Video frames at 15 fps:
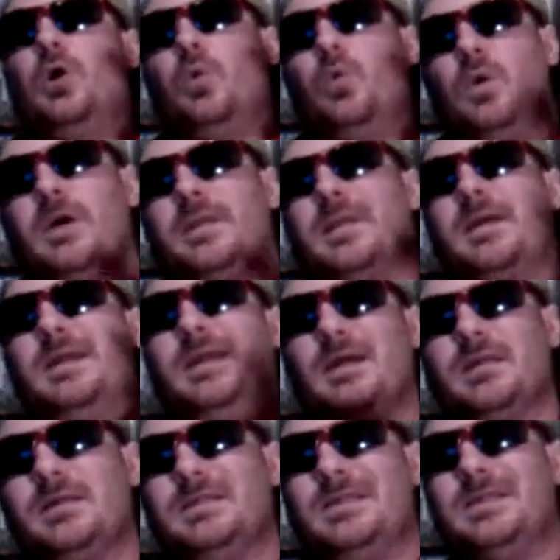with a
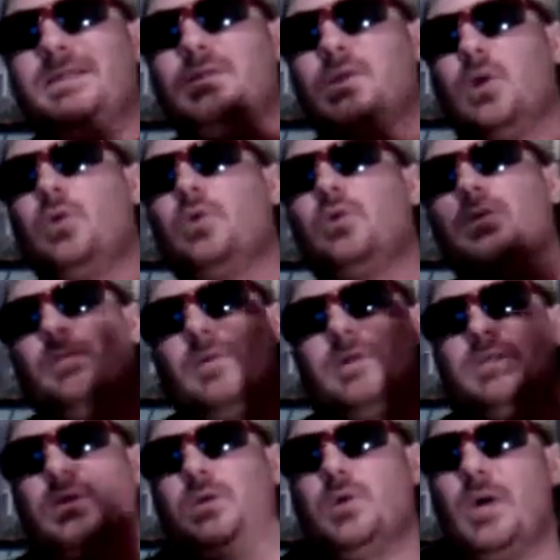guillotine chokehold. I'm going to
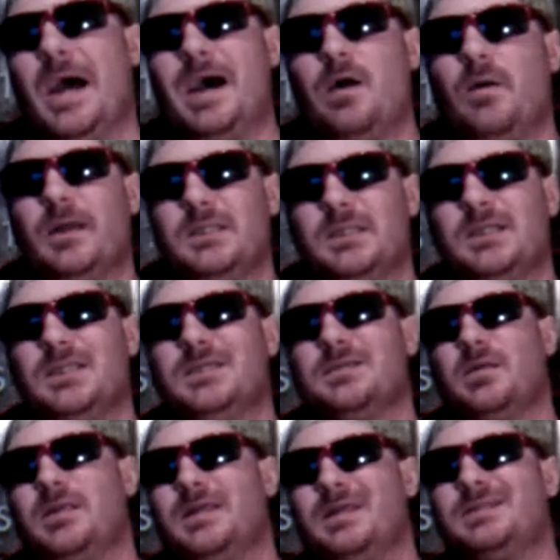show you how I think he's
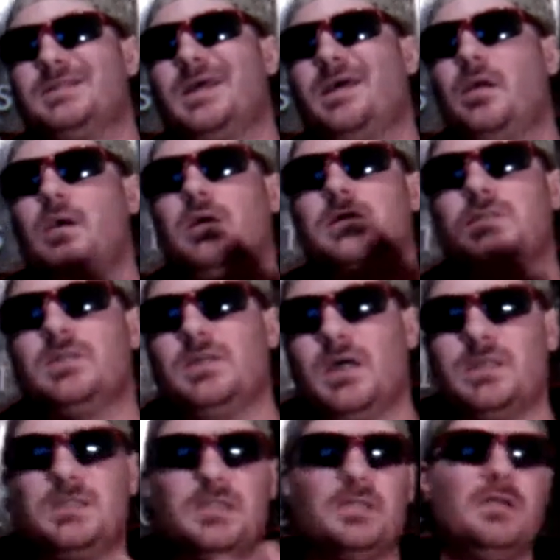going to get that onto
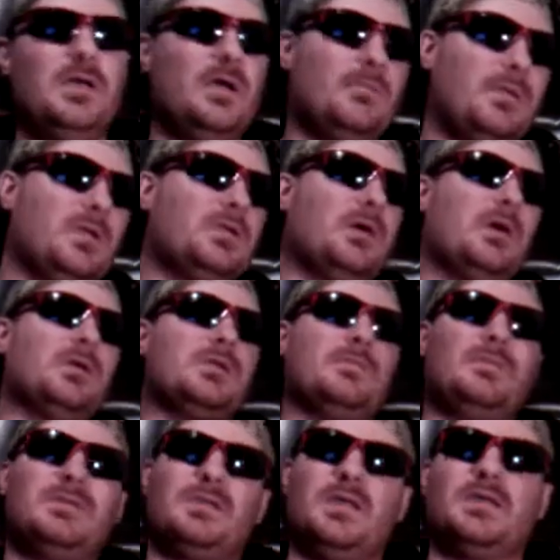Dustin. Big Dog
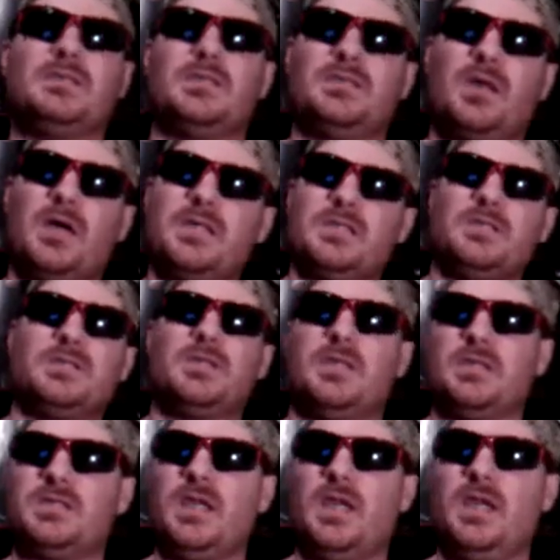Jimmy thinks that Dustin is
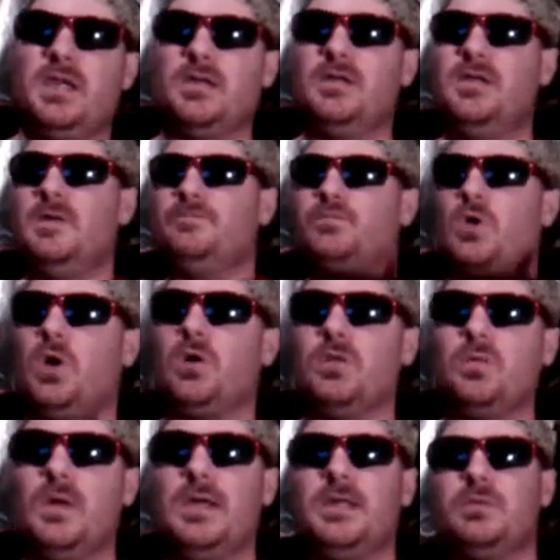going to take it all
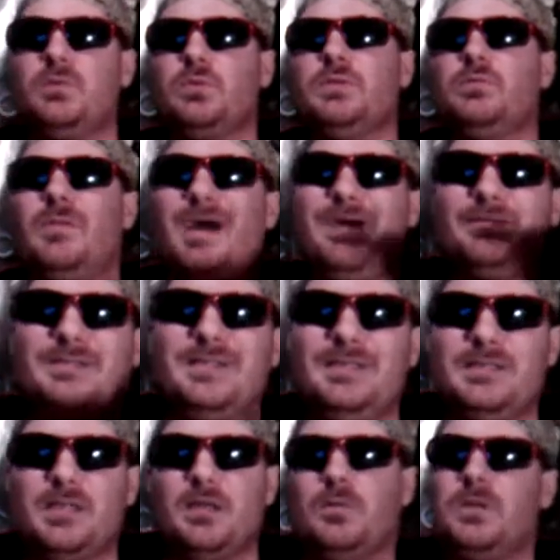the way 3 rounds, and
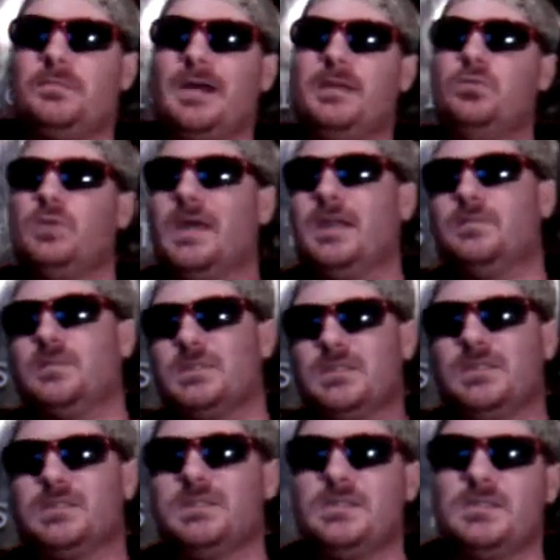he's going to win by unanimous
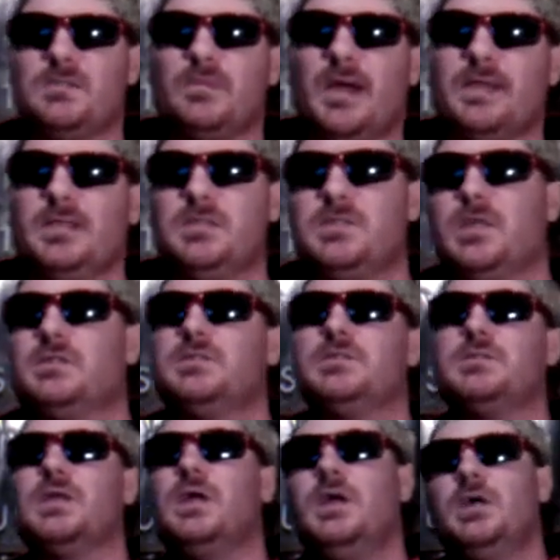decision by the
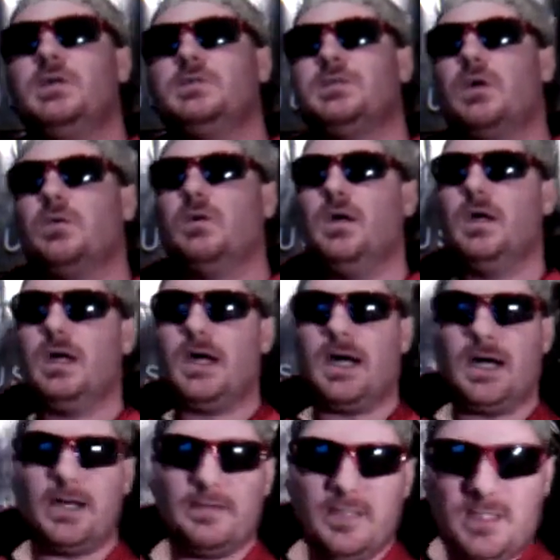judges. So
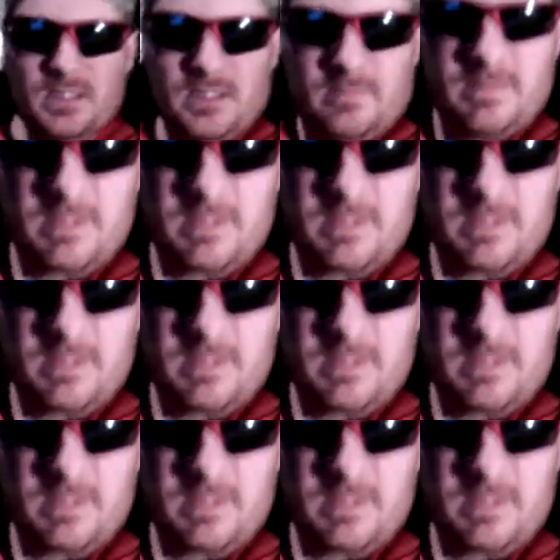let